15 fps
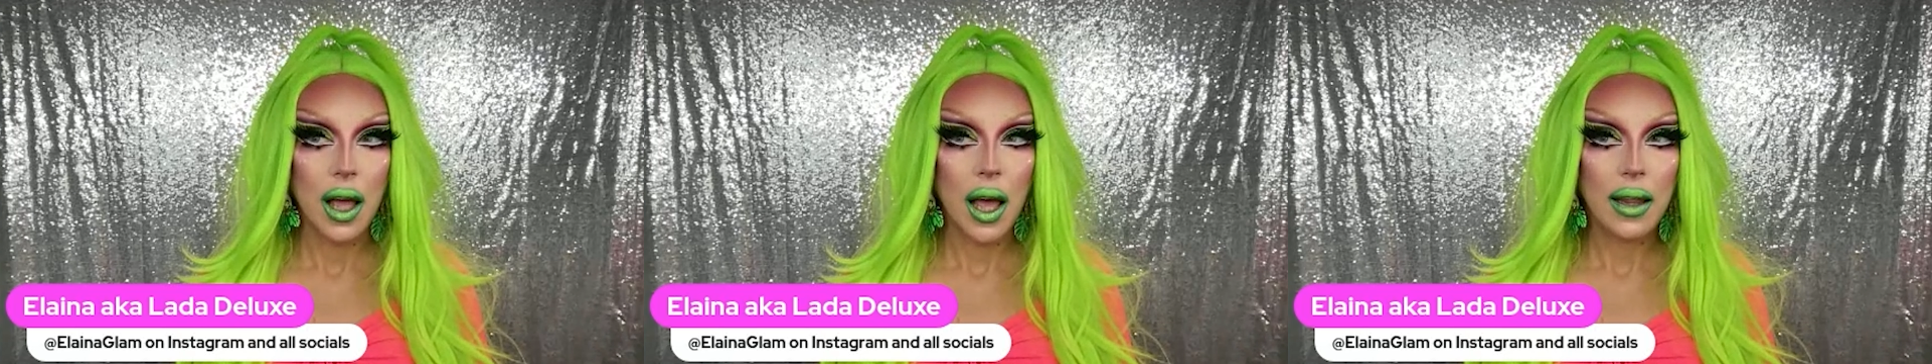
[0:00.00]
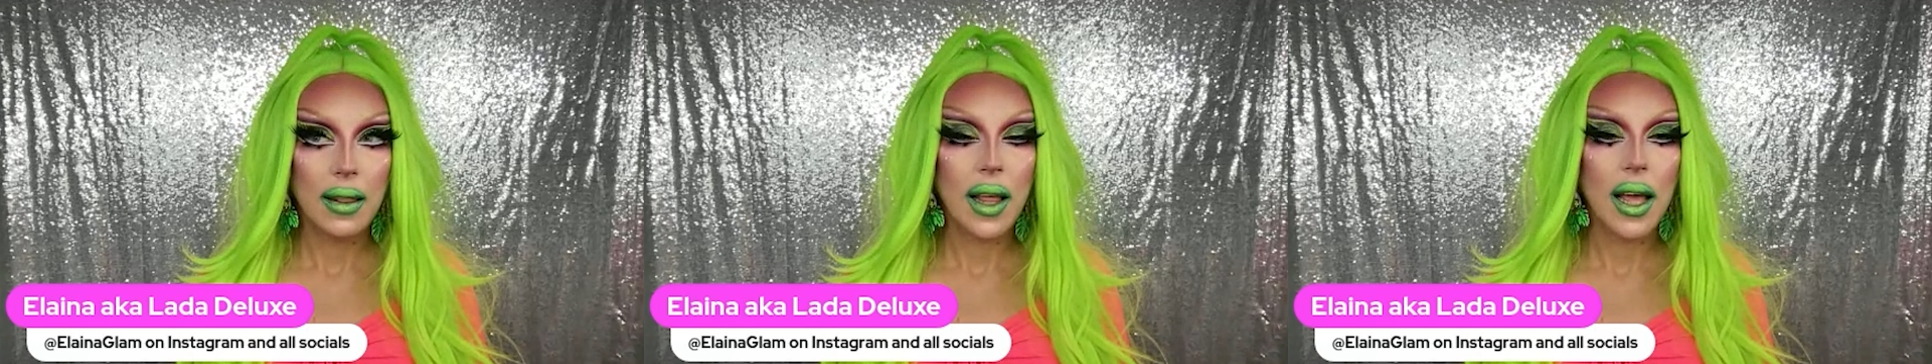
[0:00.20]

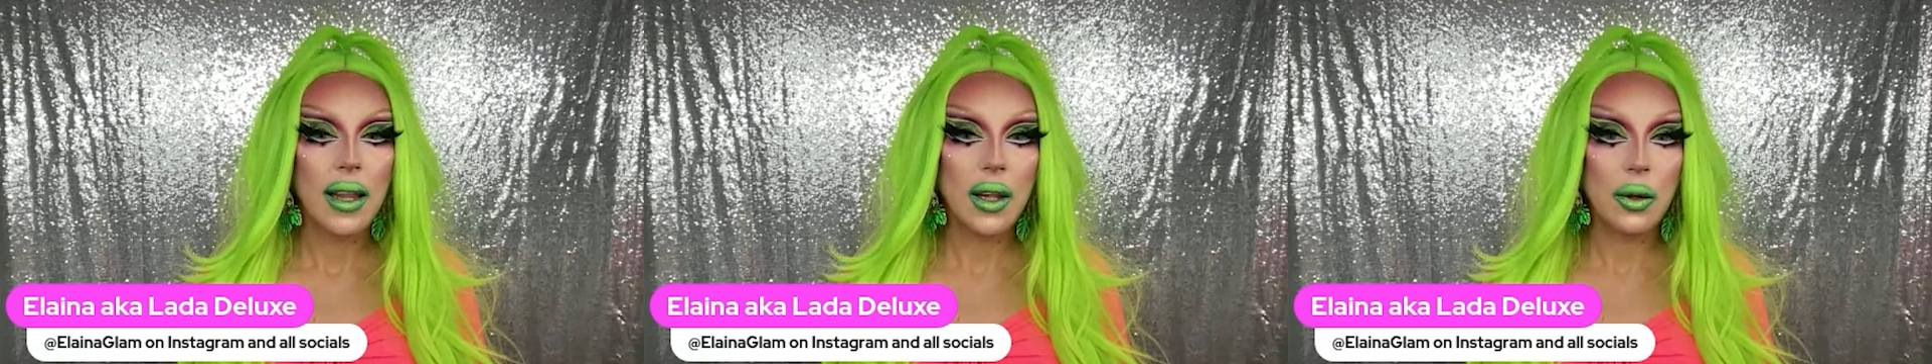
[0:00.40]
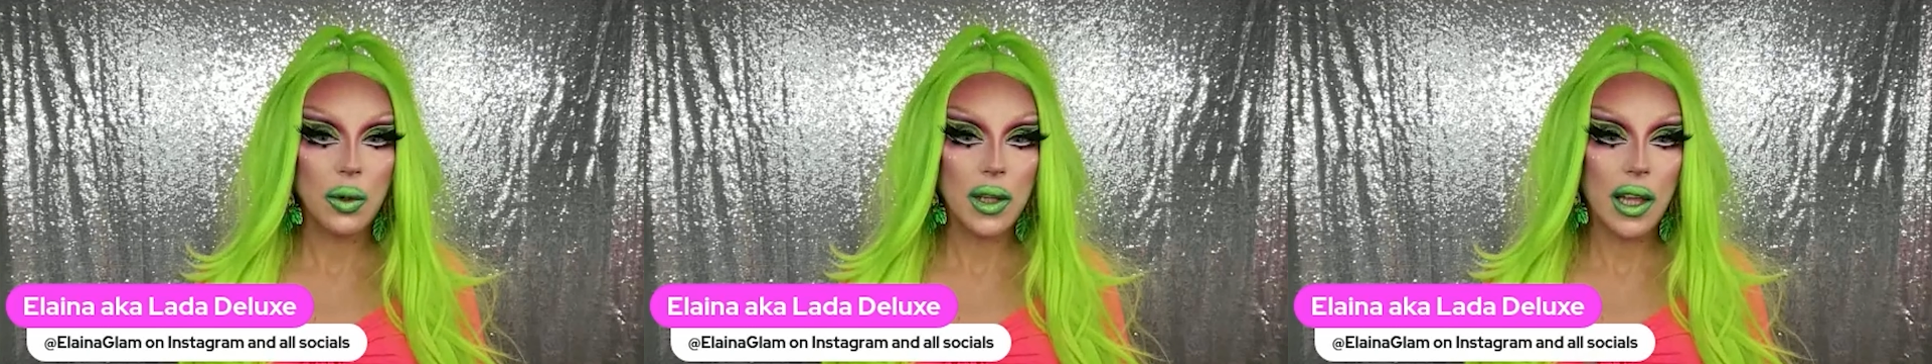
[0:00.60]
And
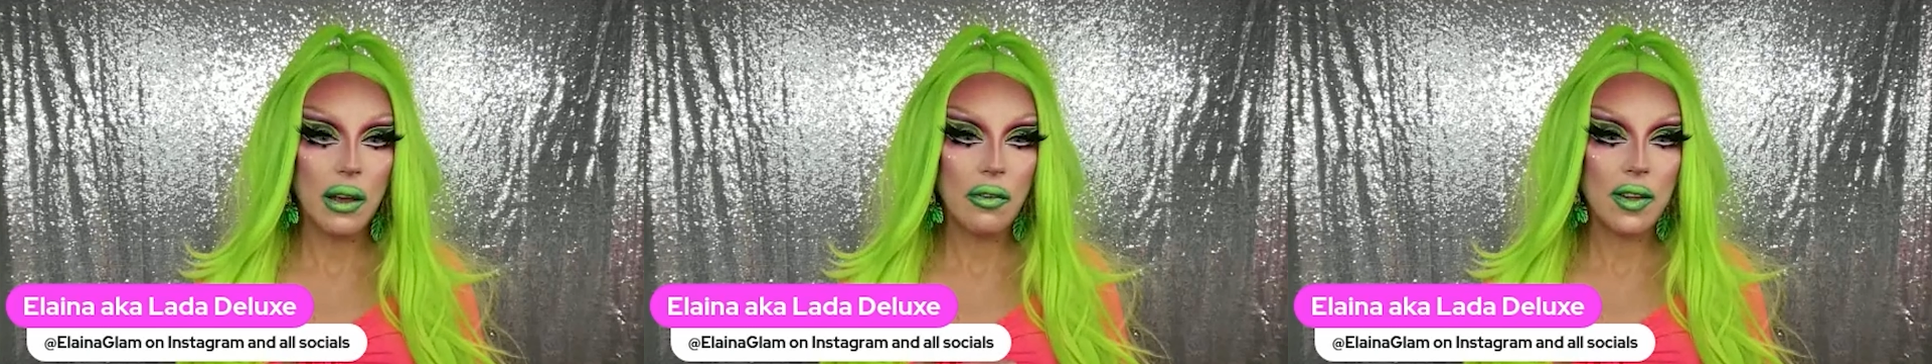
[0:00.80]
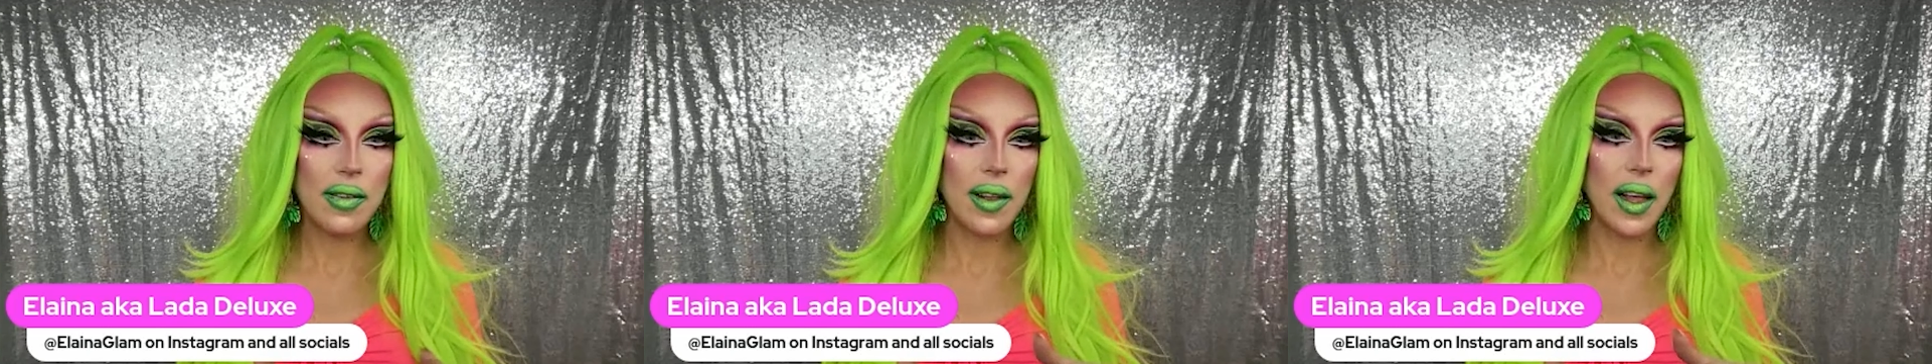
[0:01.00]
then they would
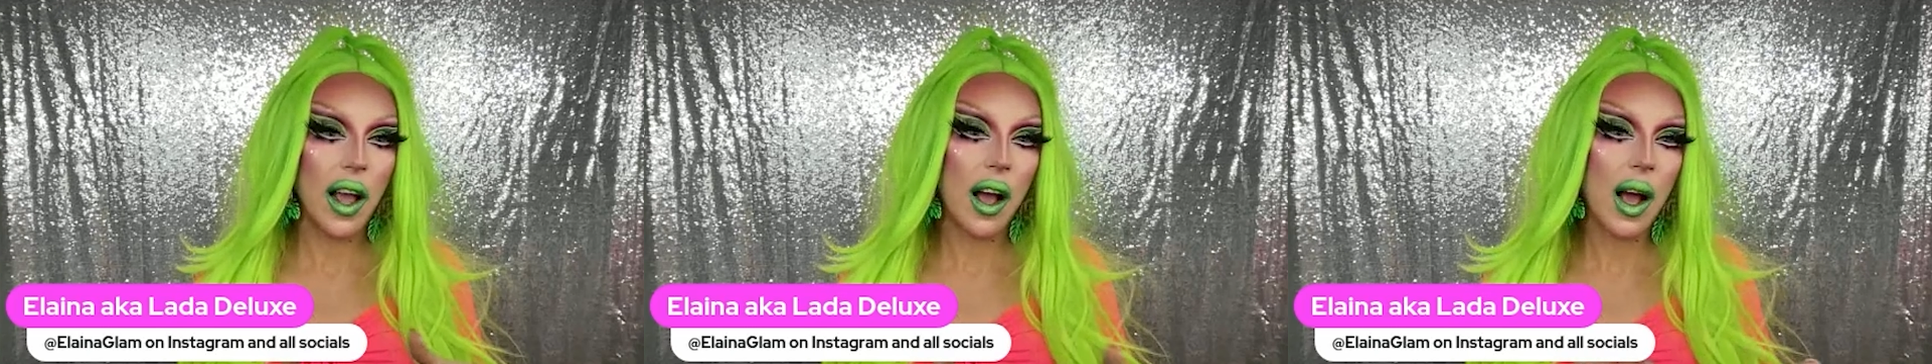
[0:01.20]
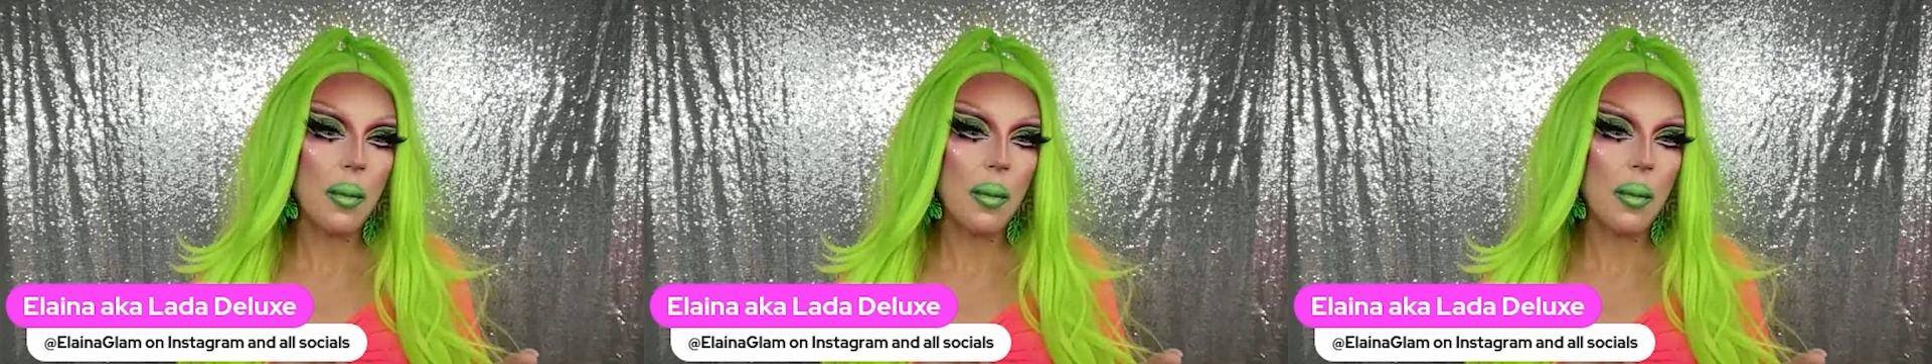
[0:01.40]
give us like a